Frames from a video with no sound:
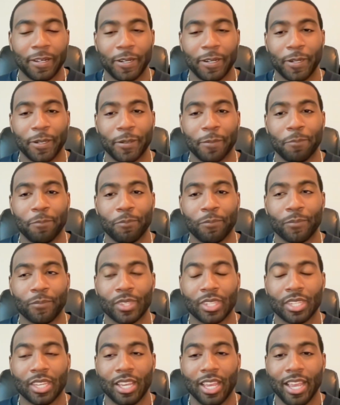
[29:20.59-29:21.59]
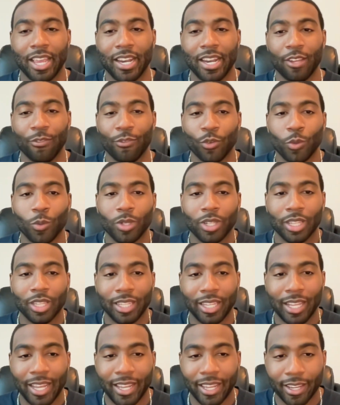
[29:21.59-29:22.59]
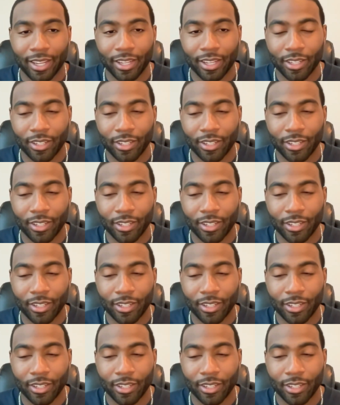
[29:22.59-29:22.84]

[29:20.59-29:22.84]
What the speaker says: And if you'd like